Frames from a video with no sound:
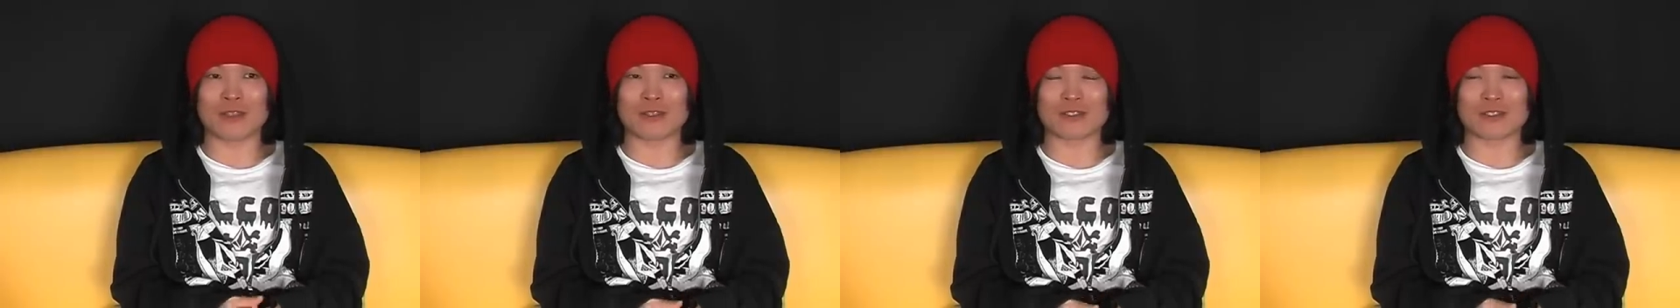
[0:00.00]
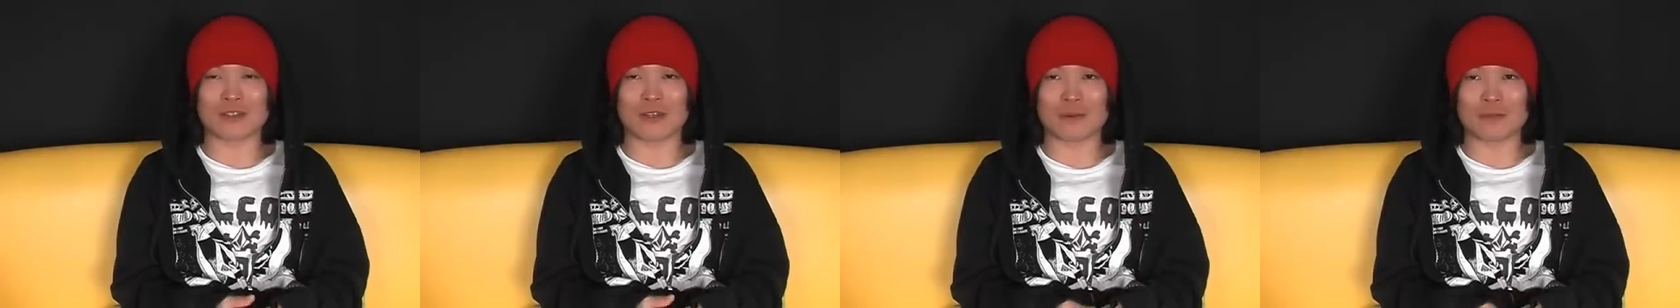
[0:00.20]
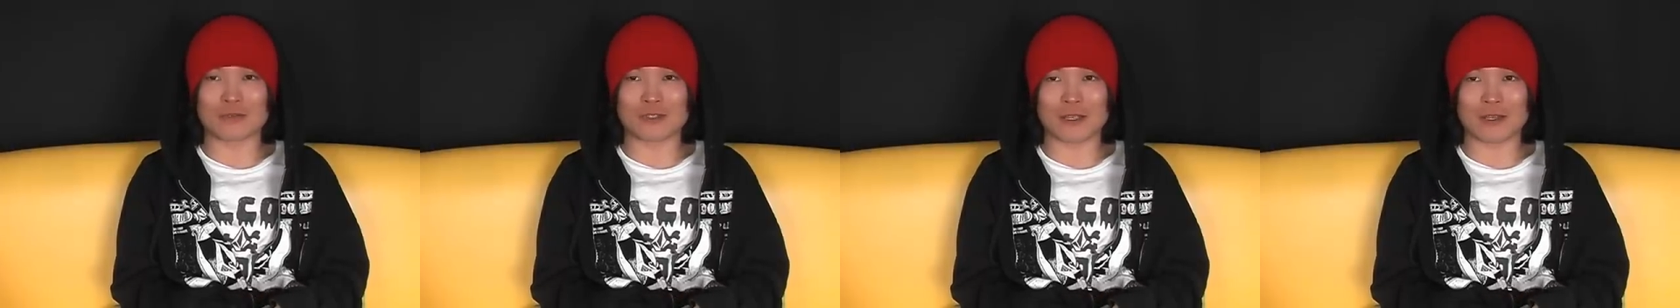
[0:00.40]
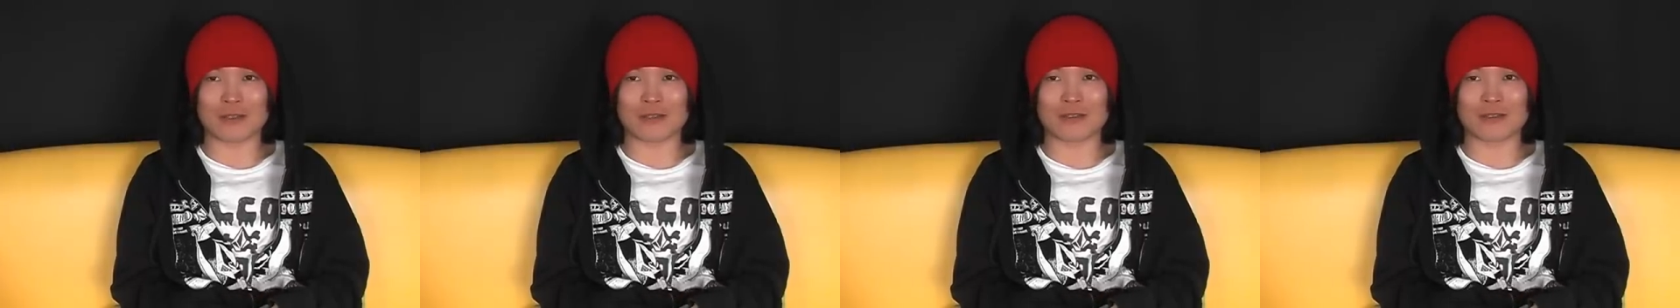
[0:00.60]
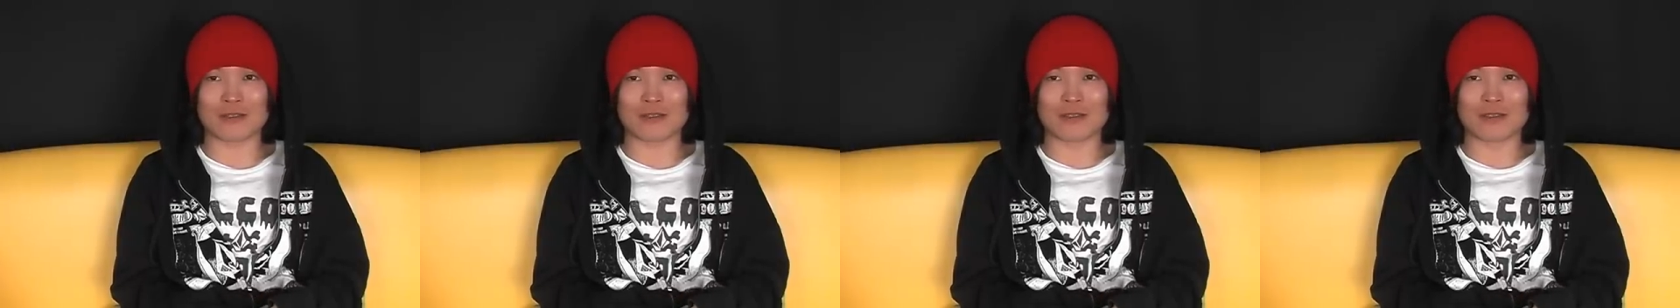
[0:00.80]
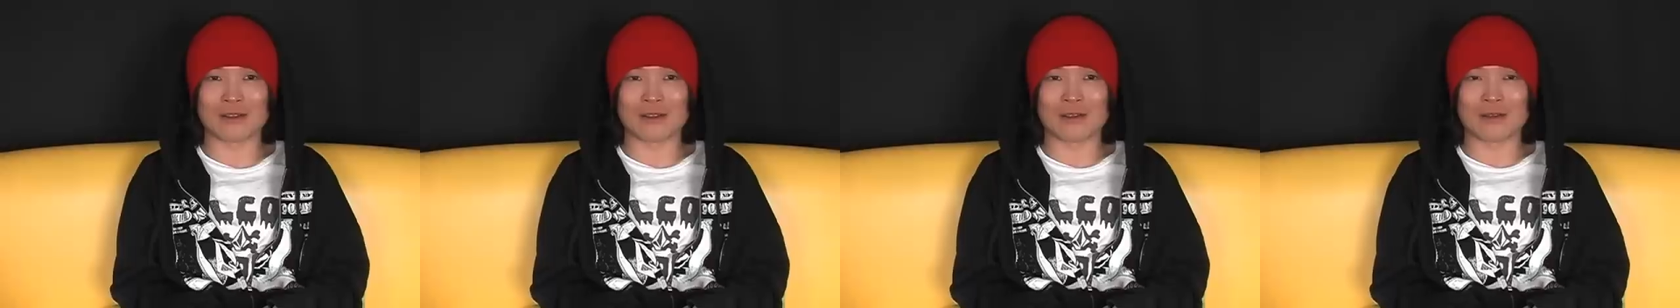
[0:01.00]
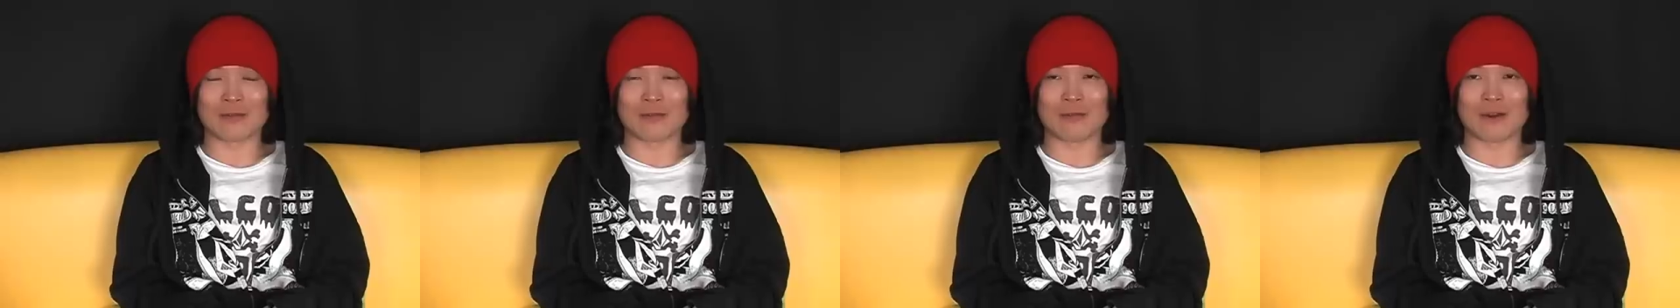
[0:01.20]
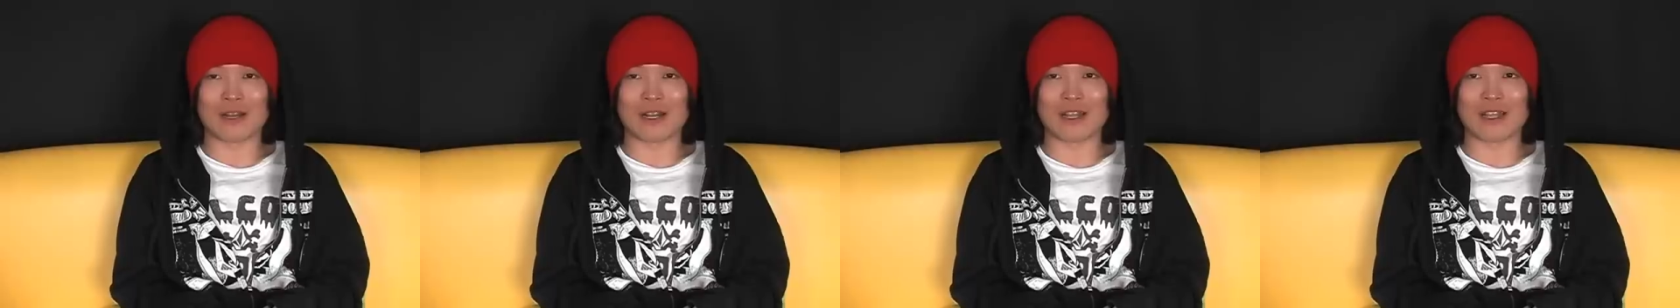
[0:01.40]
subject
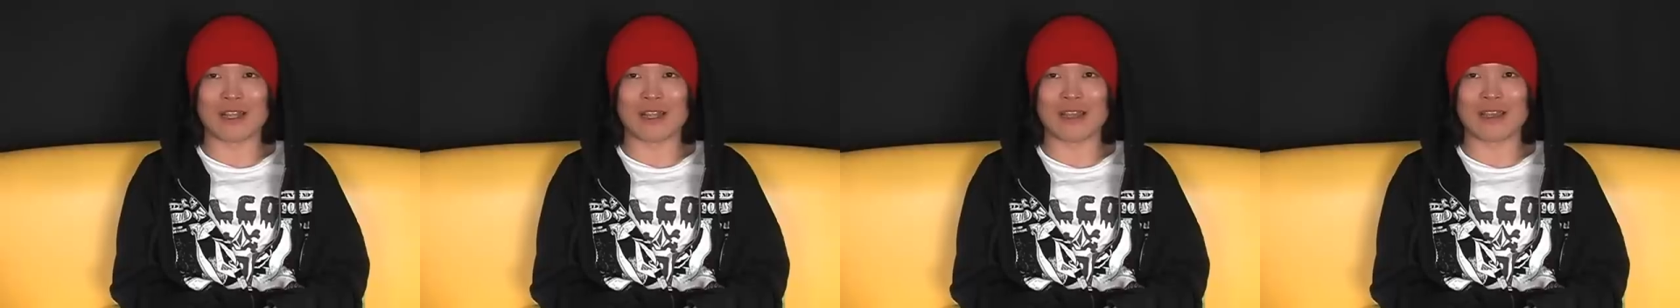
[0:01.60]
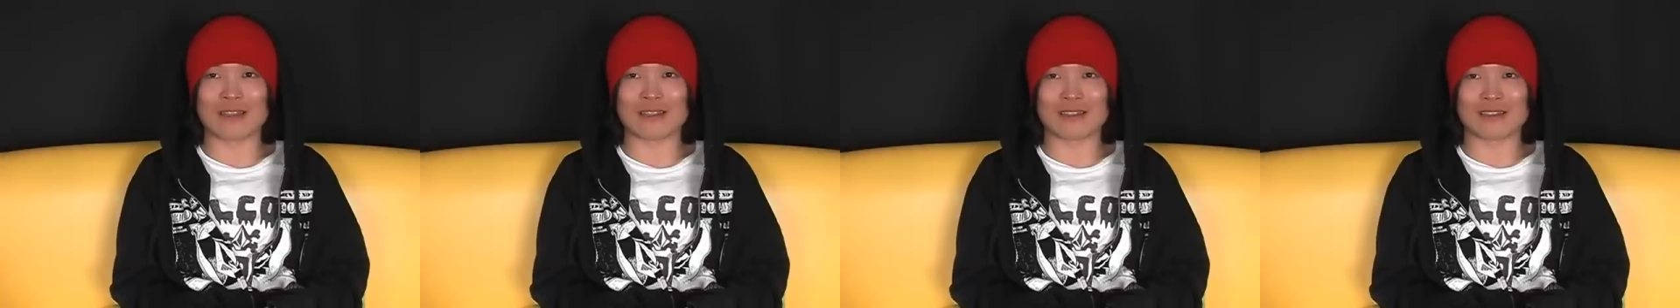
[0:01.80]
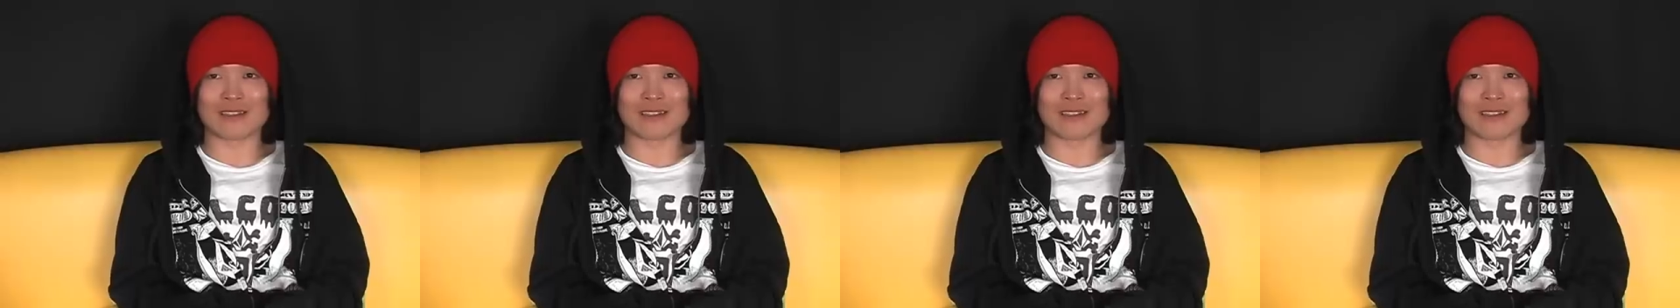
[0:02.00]
what I liked.